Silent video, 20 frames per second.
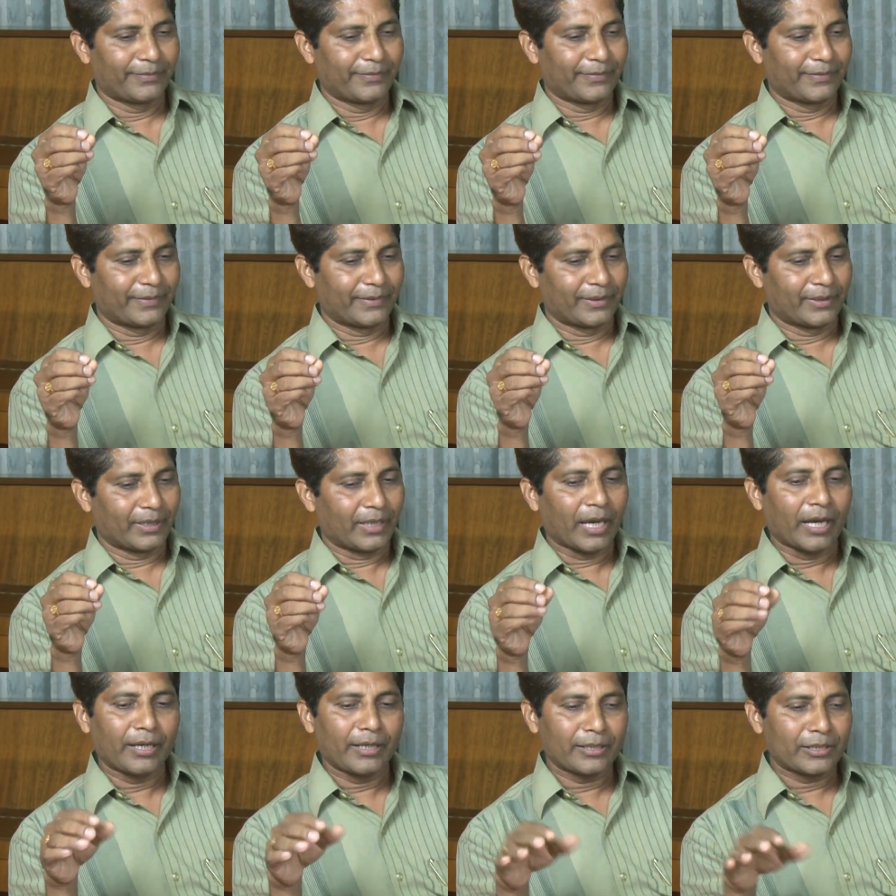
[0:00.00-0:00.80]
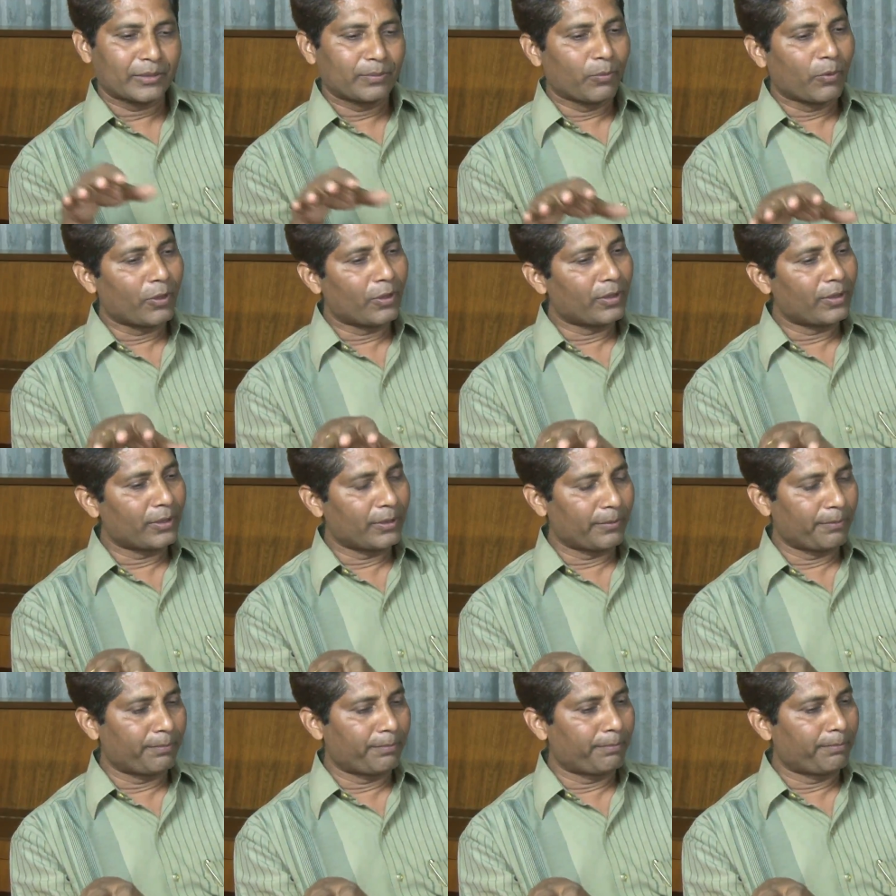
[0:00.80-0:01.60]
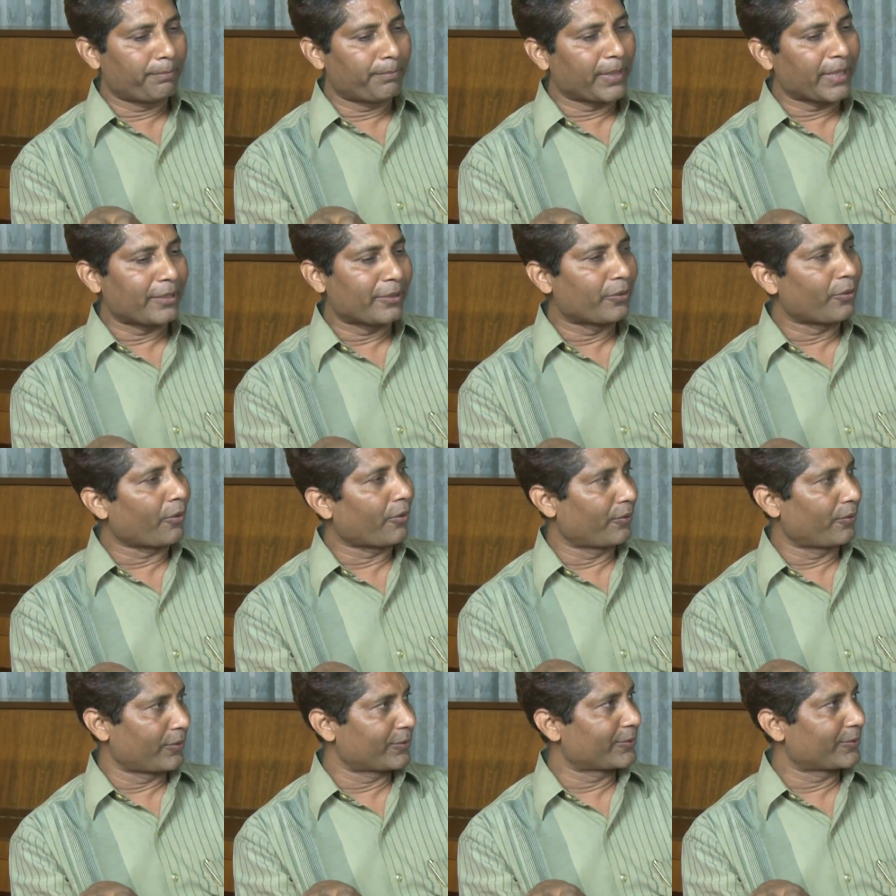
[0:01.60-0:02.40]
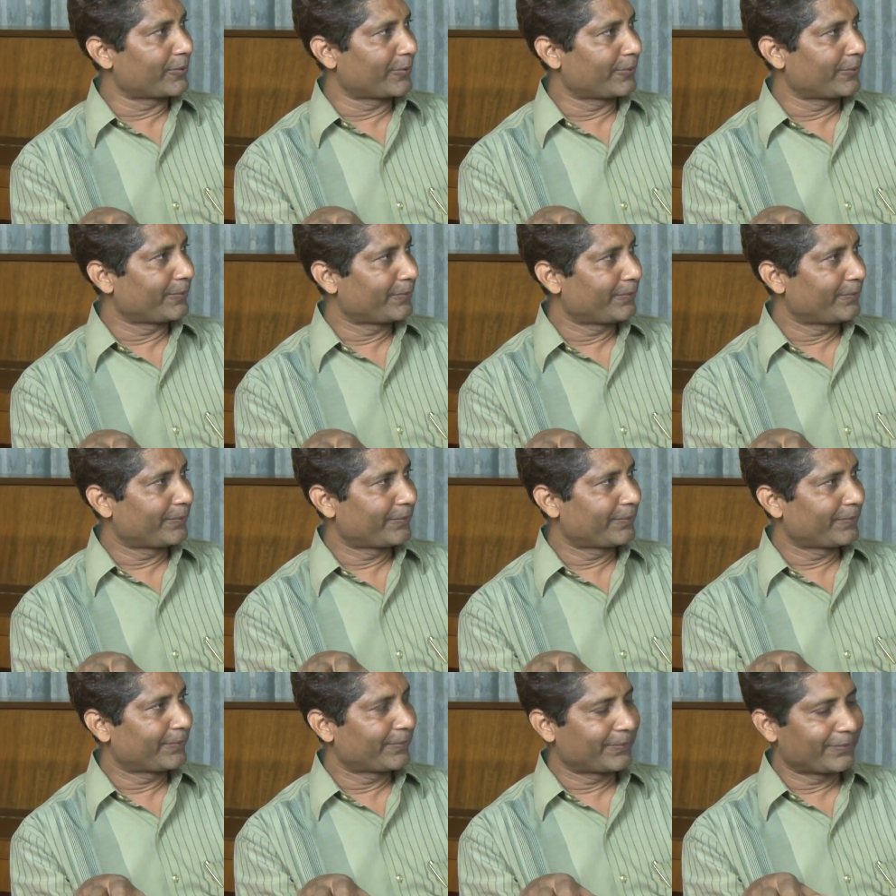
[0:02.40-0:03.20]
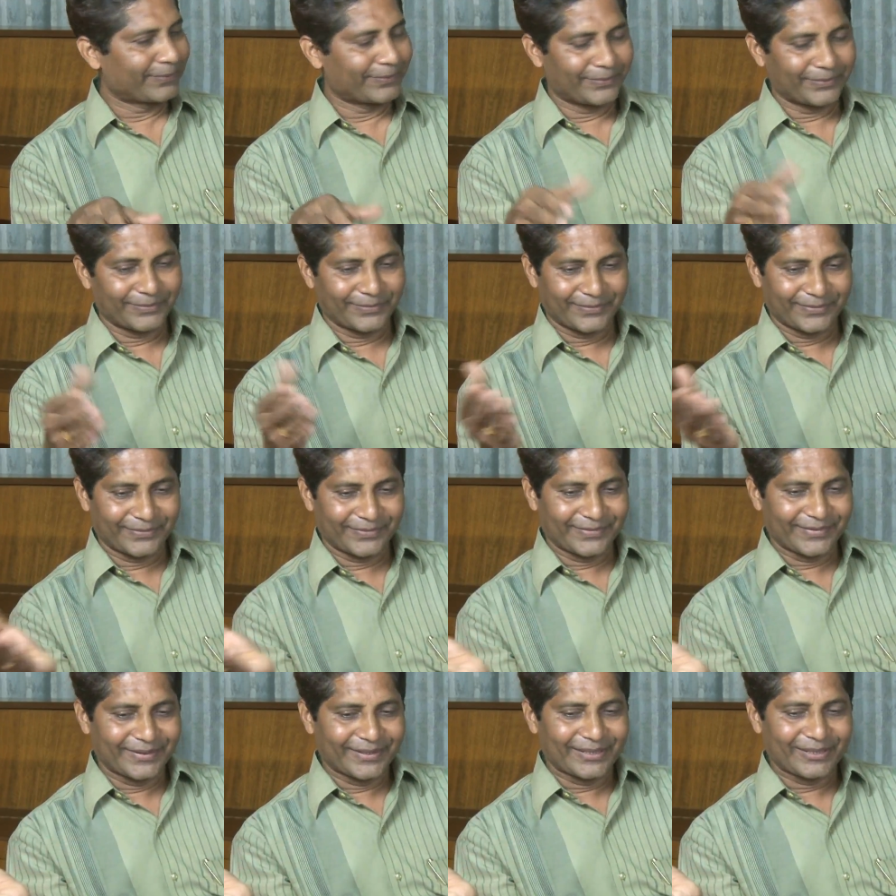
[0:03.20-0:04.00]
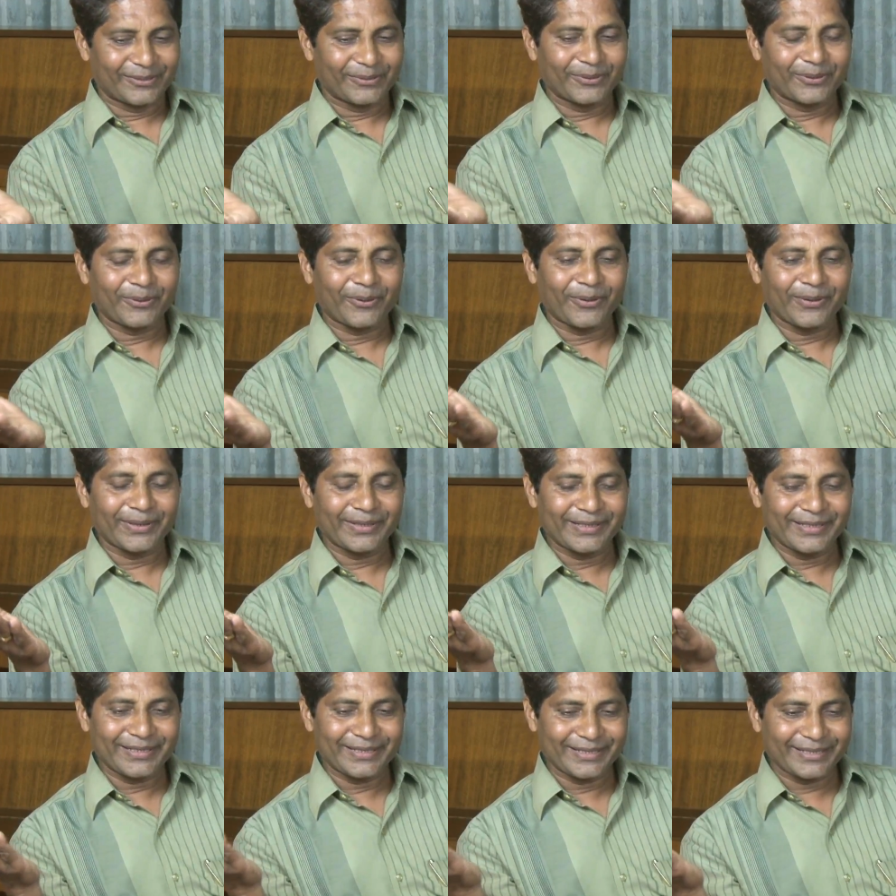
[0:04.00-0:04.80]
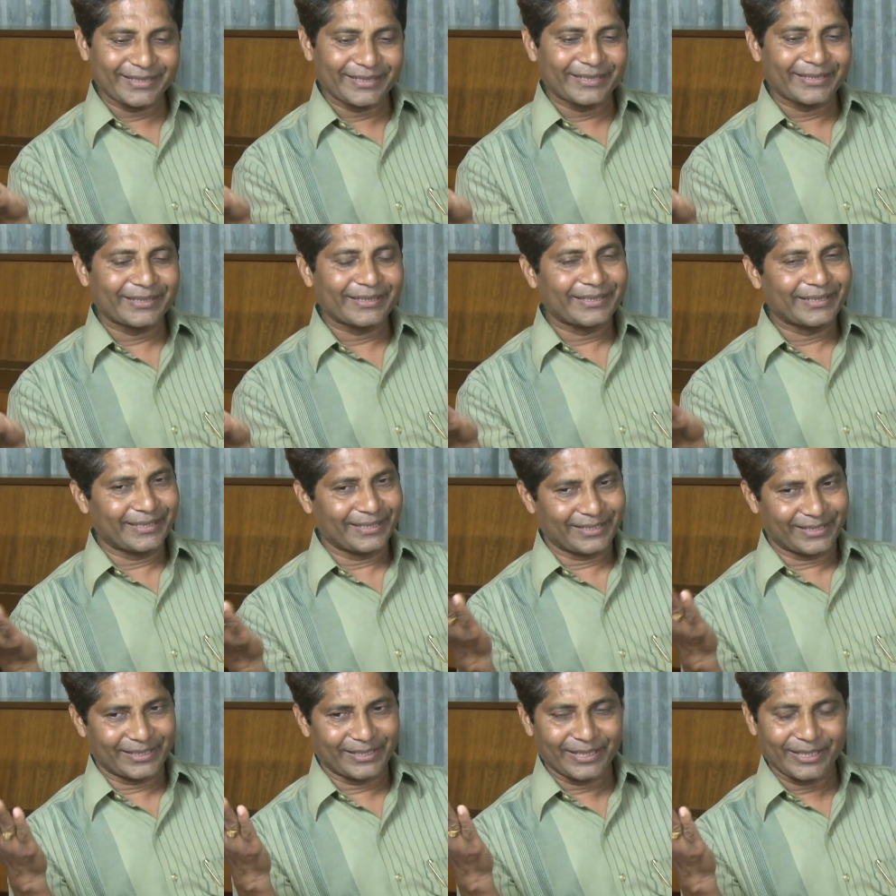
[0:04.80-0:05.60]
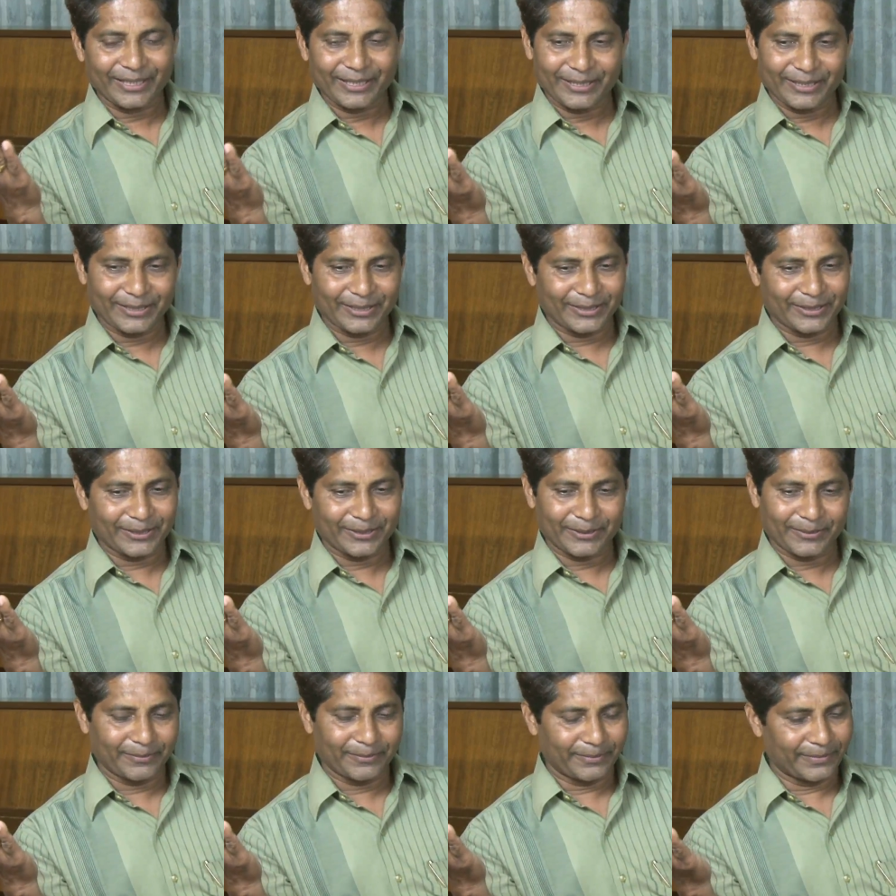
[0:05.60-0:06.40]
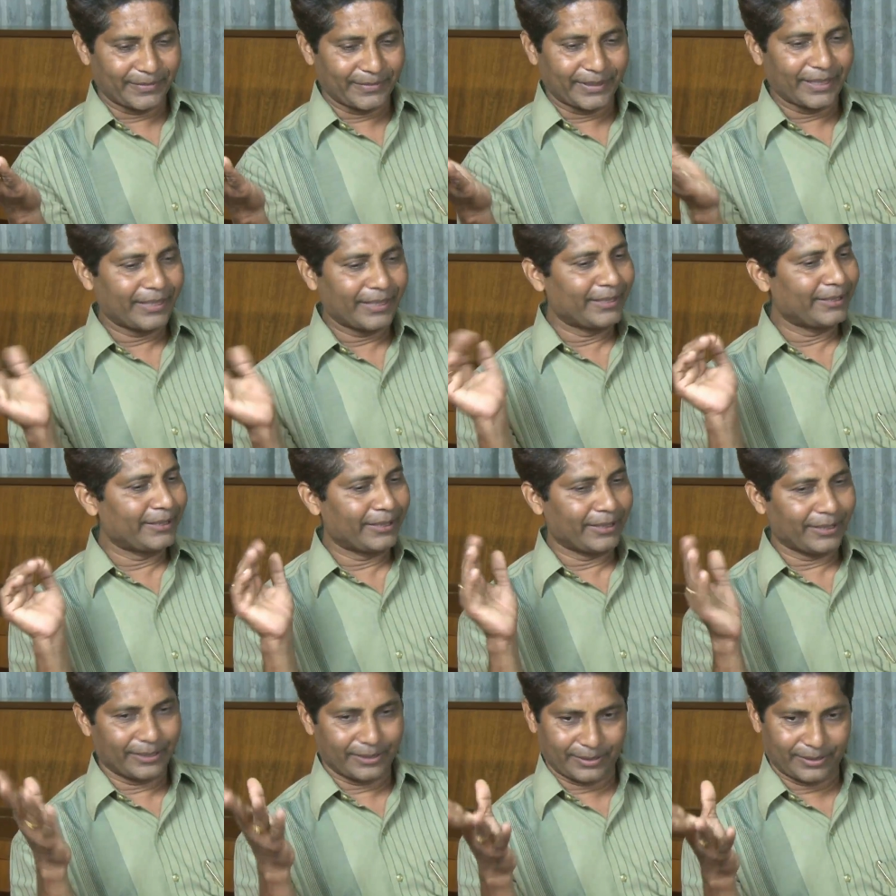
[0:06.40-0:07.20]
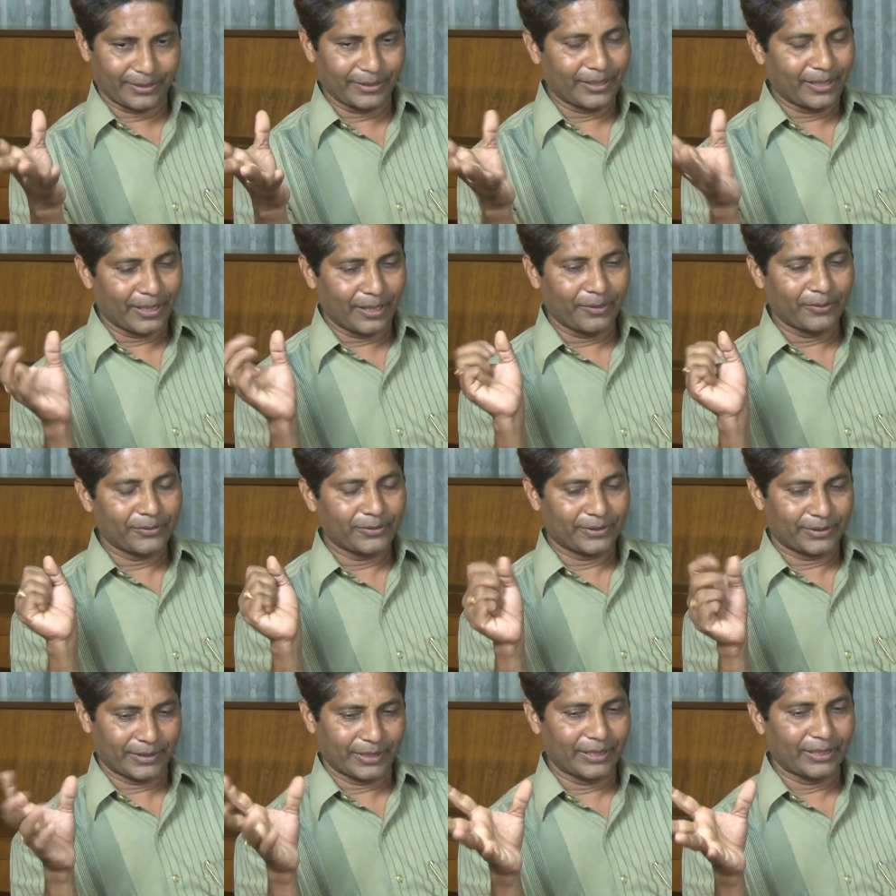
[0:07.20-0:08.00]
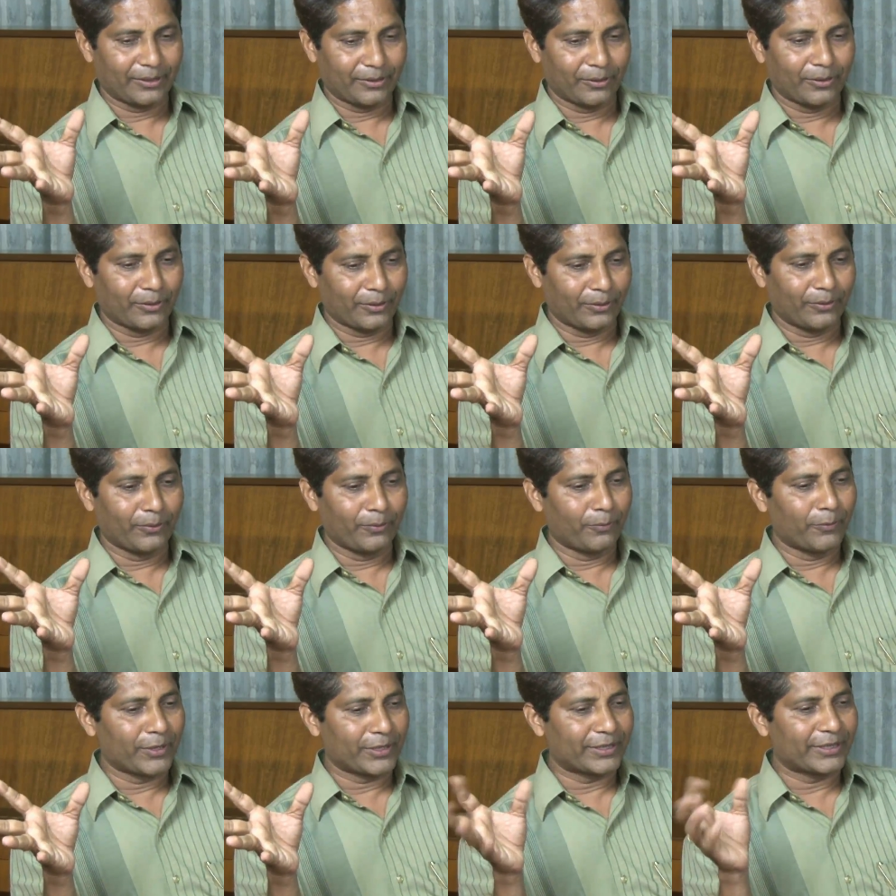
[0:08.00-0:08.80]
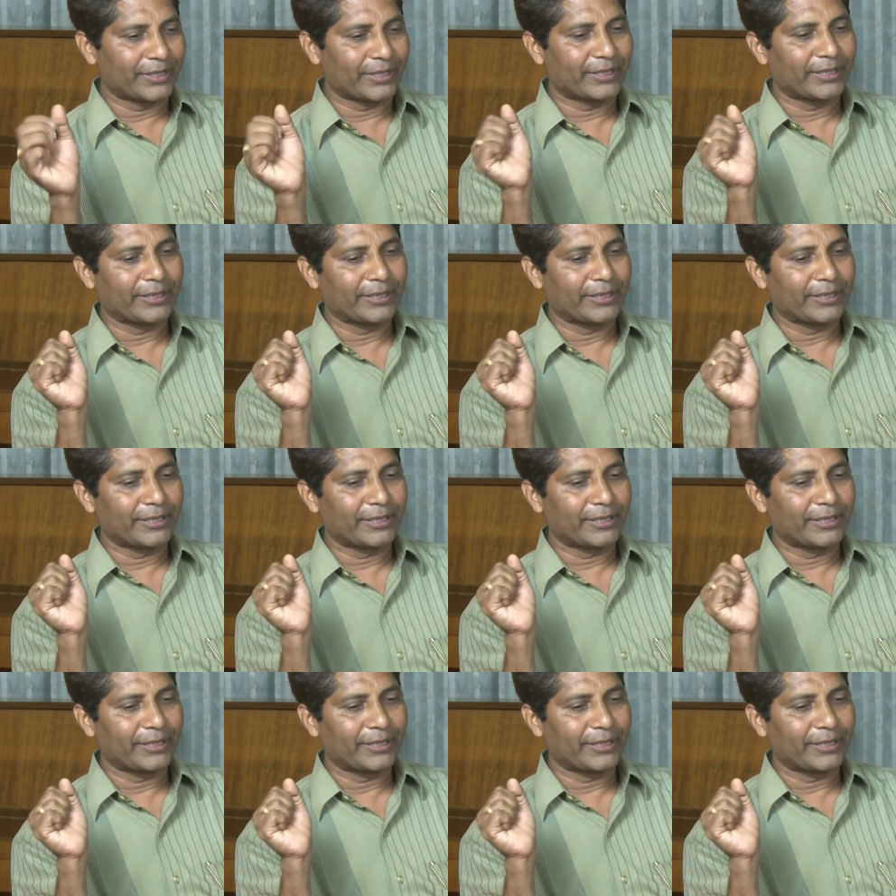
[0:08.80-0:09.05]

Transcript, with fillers: and a small pet dog also. So with all these, uh, they stayed uh, there in that house. A room was taken